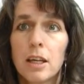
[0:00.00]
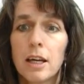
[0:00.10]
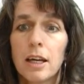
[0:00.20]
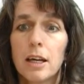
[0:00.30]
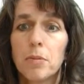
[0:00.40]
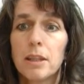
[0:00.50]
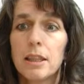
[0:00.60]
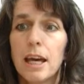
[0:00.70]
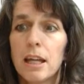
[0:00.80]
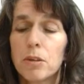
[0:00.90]
Um, in
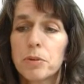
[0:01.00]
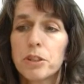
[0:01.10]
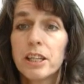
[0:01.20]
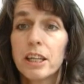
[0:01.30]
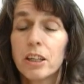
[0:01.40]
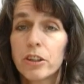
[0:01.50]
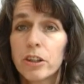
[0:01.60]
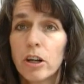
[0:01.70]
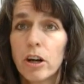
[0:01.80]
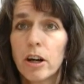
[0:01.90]
that particular
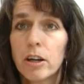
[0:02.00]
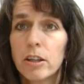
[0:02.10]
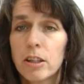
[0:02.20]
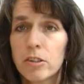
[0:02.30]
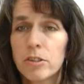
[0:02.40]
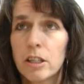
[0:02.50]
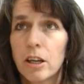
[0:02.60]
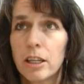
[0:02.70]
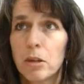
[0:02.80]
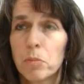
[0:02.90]
card, they'll see
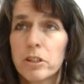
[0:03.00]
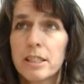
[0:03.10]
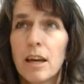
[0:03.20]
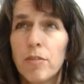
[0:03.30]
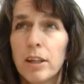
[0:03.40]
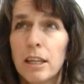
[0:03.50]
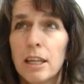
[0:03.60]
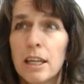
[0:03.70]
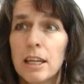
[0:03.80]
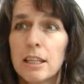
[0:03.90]
on number 7
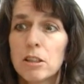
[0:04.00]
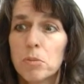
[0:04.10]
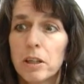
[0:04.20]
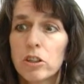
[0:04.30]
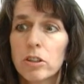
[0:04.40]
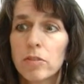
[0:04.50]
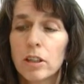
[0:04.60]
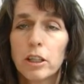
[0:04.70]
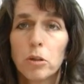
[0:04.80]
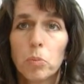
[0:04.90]
is the picture of the
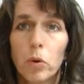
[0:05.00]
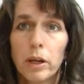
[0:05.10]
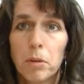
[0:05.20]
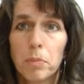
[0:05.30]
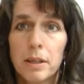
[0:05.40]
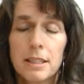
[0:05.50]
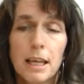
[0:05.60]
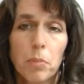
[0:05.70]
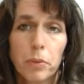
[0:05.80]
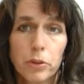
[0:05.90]
little boy up in his
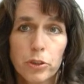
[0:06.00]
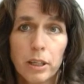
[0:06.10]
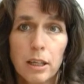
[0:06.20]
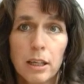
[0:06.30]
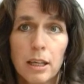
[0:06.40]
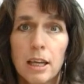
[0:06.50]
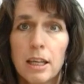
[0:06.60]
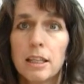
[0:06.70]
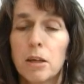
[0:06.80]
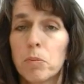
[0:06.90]
apple tree.
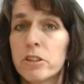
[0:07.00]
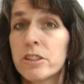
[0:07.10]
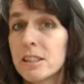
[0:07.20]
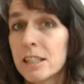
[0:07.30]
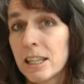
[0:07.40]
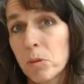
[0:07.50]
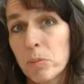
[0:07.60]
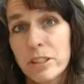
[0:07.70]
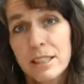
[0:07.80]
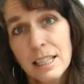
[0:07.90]
Number the
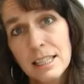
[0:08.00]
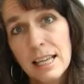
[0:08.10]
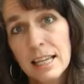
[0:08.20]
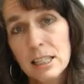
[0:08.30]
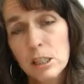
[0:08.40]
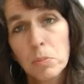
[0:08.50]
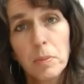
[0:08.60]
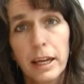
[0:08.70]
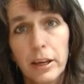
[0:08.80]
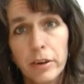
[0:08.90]
number six has the
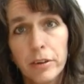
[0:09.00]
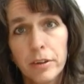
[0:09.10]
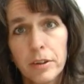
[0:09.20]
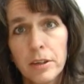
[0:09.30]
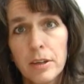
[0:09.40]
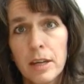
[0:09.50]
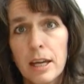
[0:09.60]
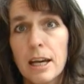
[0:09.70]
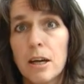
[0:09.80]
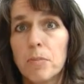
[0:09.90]
bear,
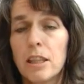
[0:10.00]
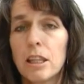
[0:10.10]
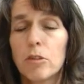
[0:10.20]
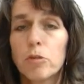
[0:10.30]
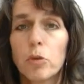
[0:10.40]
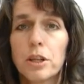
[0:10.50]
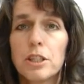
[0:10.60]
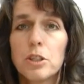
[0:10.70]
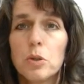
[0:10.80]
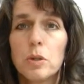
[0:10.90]
um, and then the
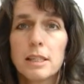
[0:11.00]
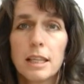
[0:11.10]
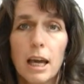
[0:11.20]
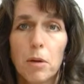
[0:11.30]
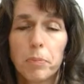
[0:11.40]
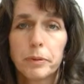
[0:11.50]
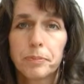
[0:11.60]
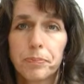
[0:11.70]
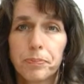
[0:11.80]
42 is an apple.